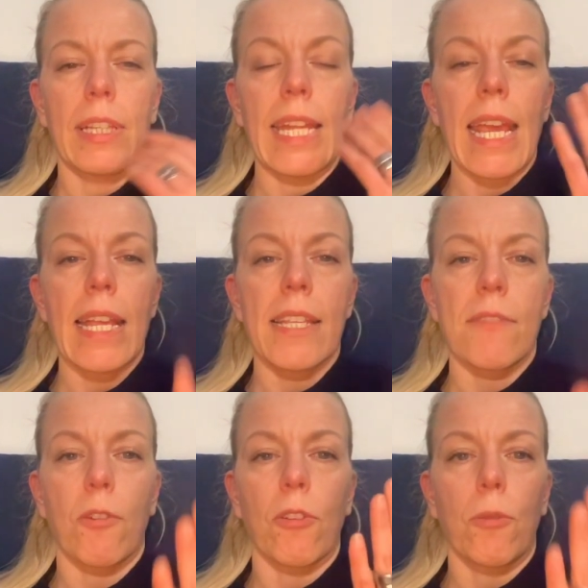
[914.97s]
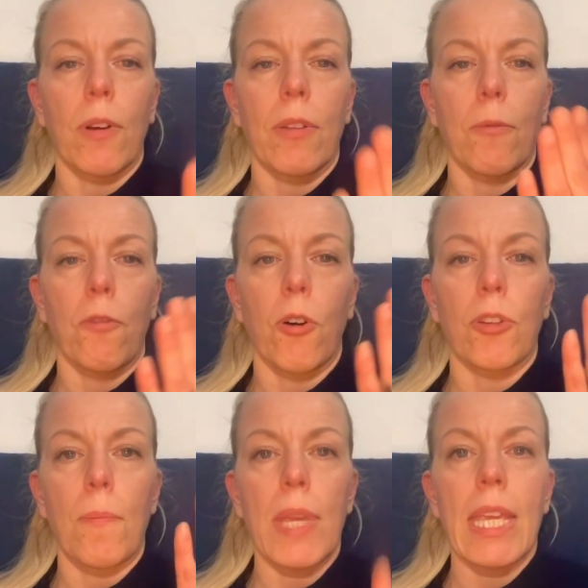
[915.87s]
dates for
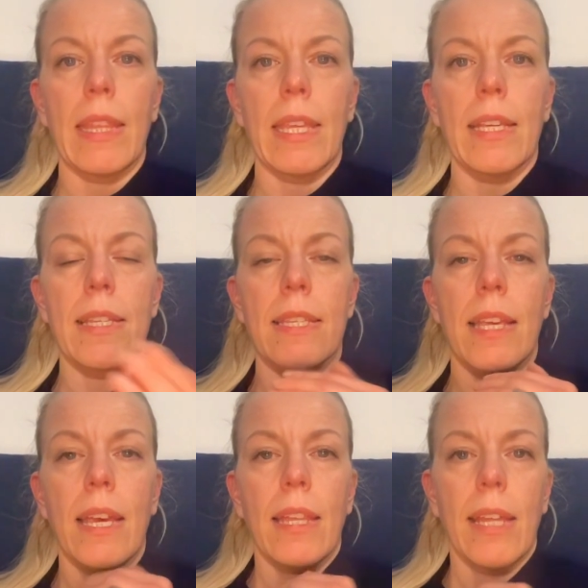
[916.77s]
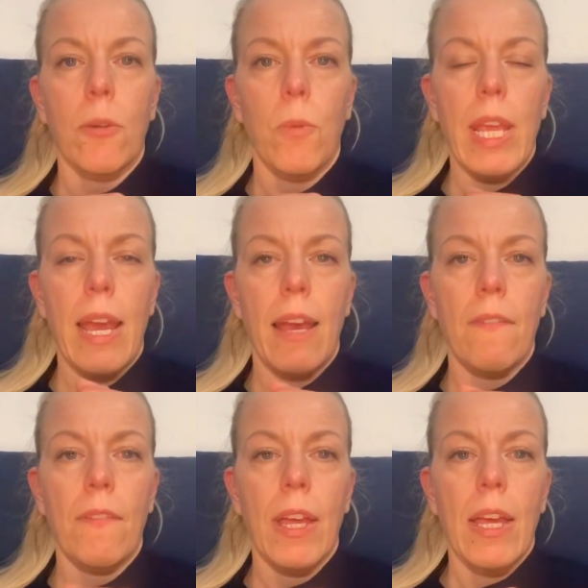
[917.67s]
the meetings that we
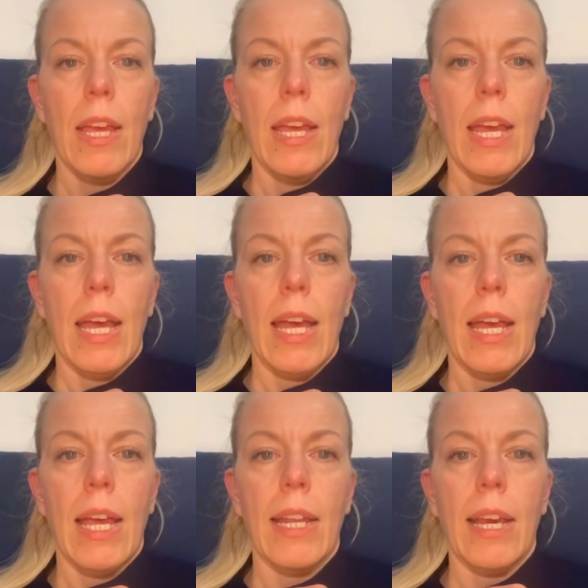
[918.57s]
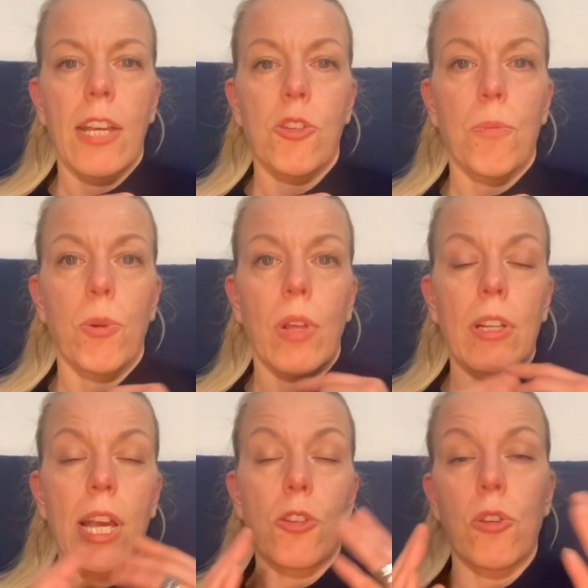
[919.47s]
have, and I
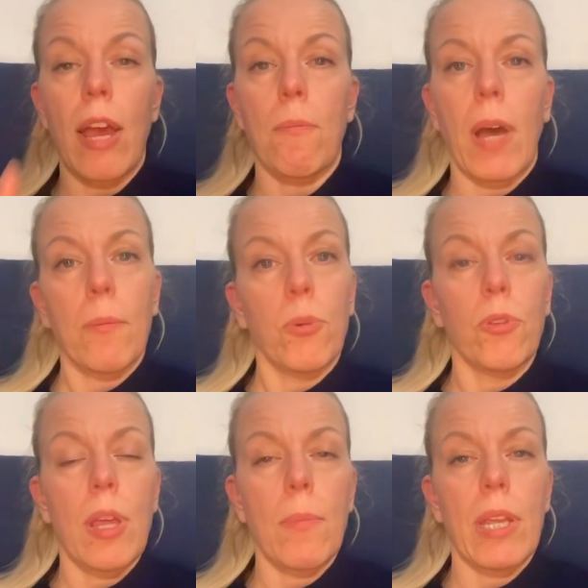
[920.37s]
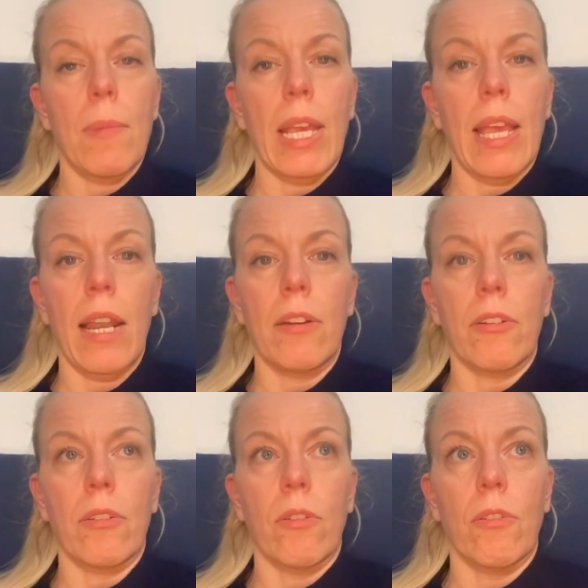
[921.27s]
should have put them in my
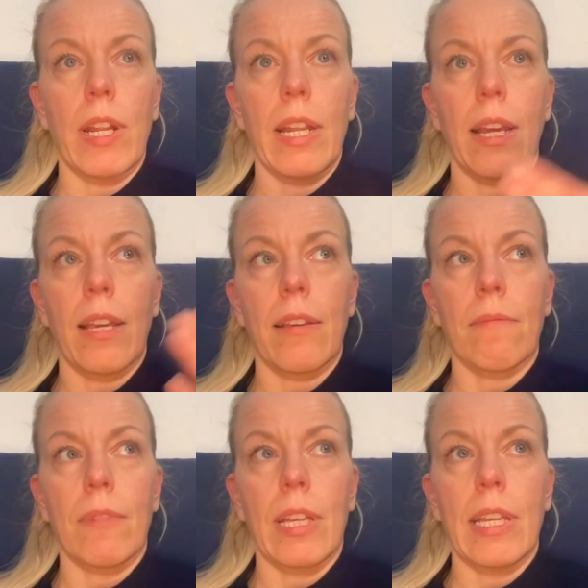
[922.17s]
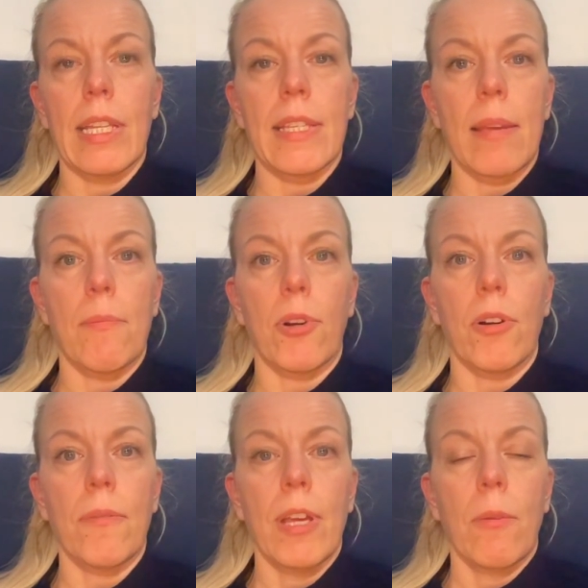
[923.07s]
calendar already, like in
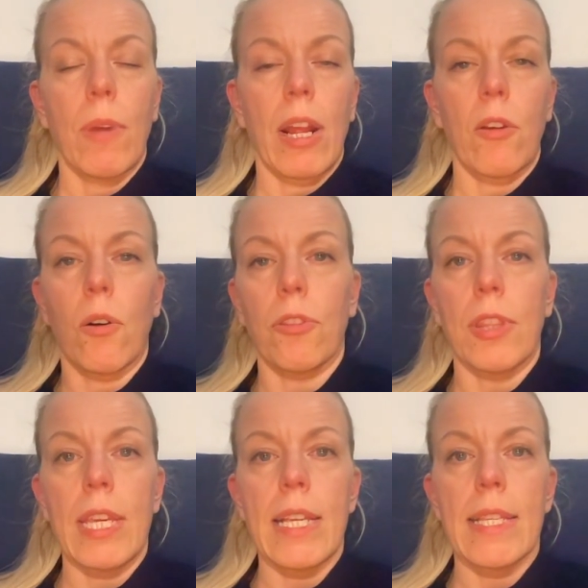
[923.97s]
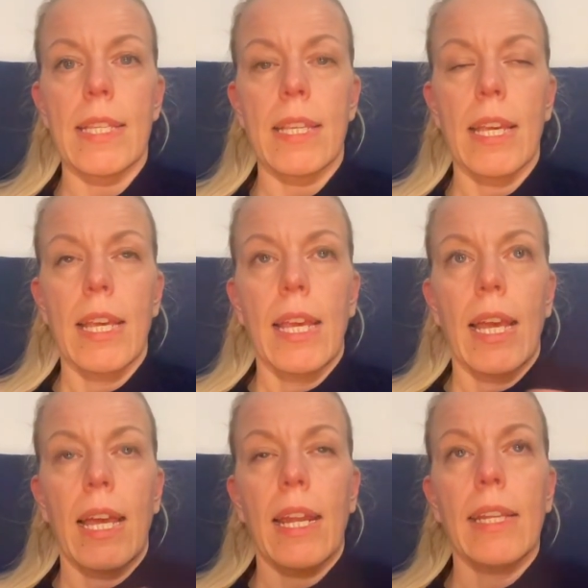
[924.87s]
December when I got these.
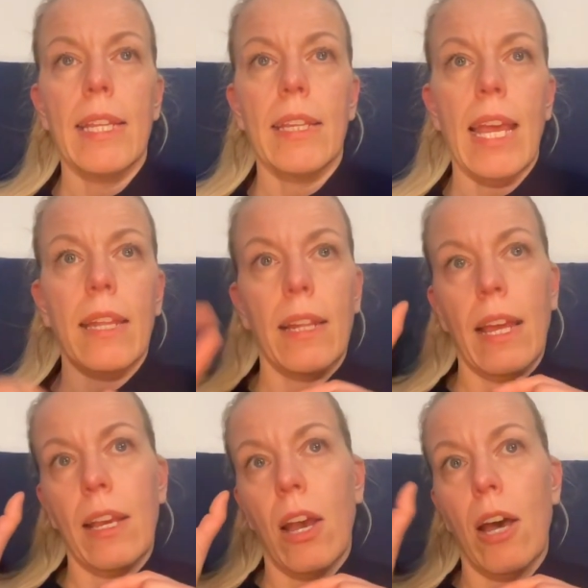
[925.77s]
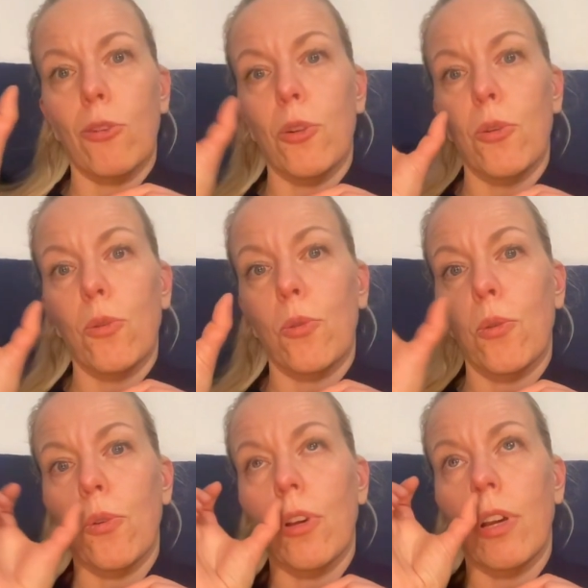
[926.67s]
And I did get like Outlook
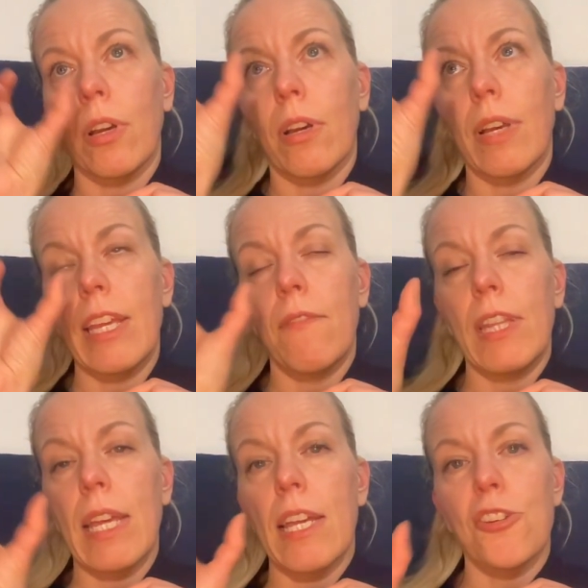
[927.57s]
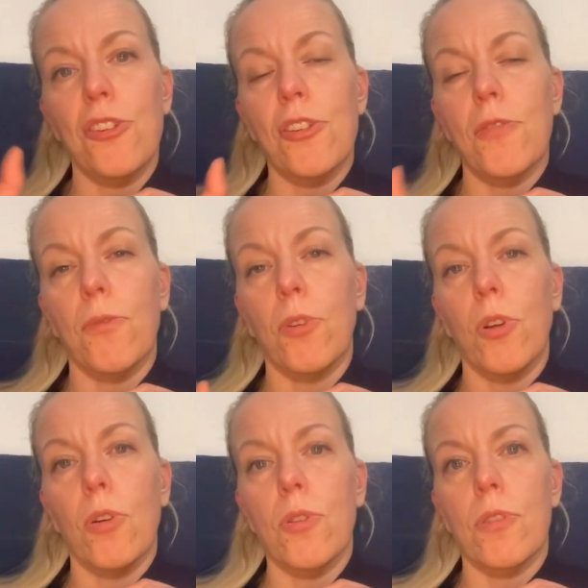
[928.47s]
invitations for
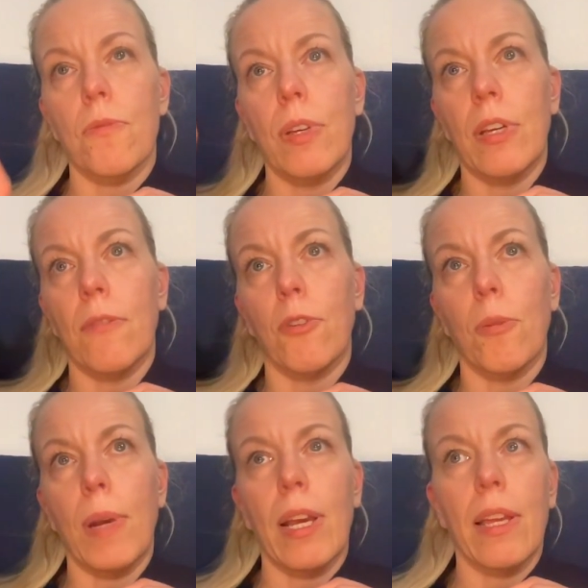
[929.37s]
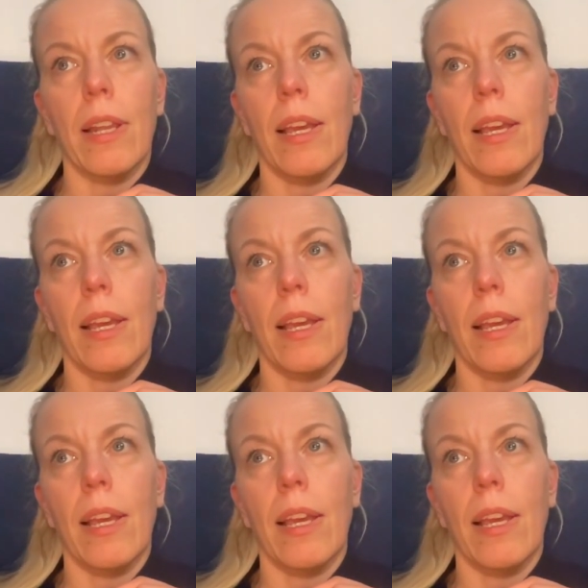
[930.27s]
those for my